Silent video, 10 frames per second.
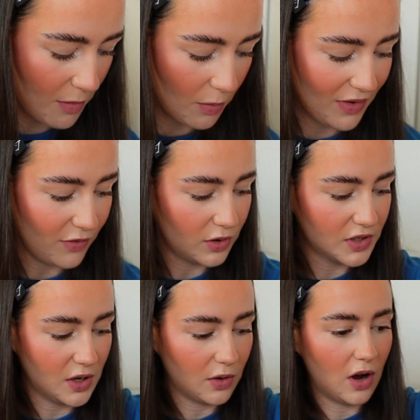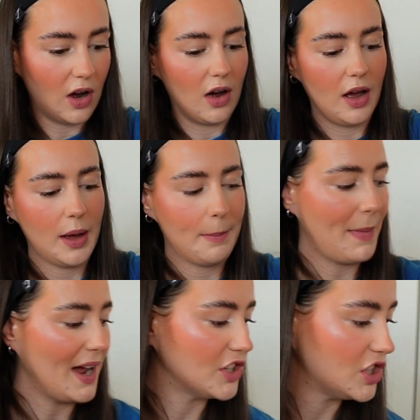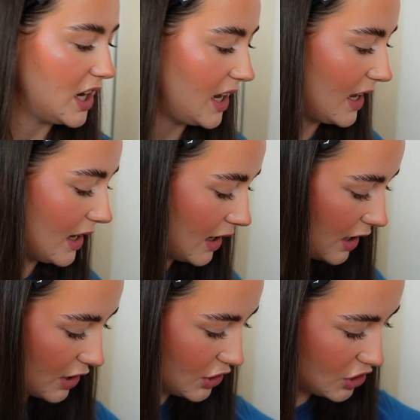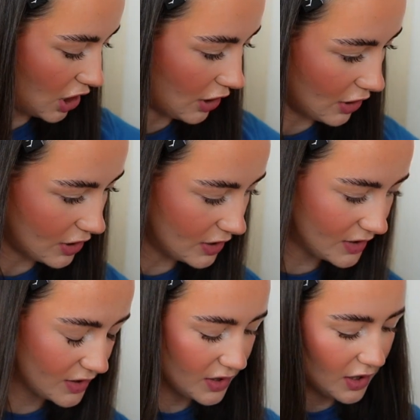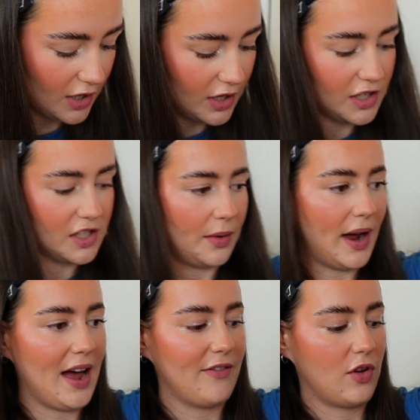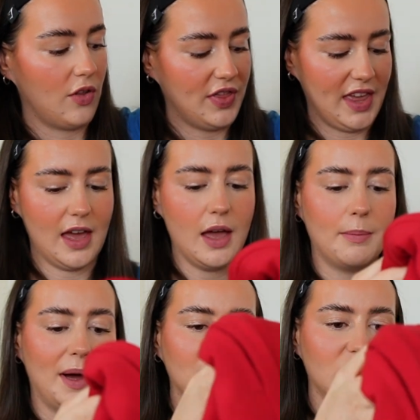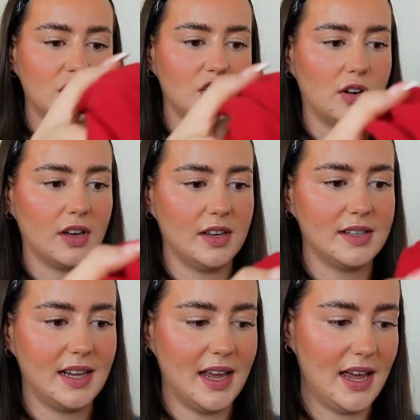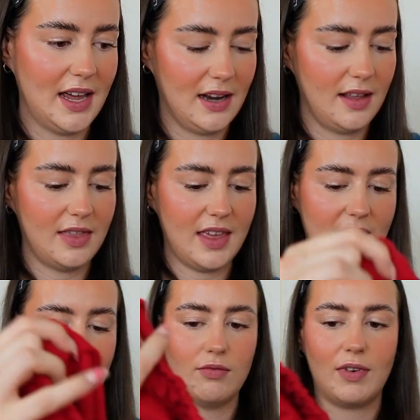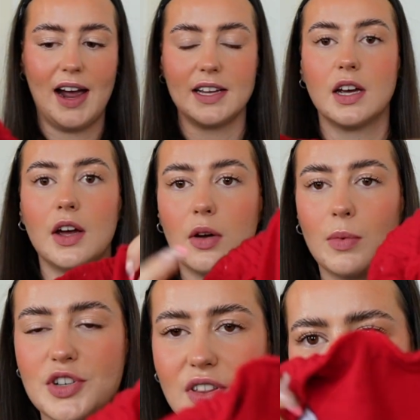We've also got matching joggers. So I have got the matching joggers in the red, which are the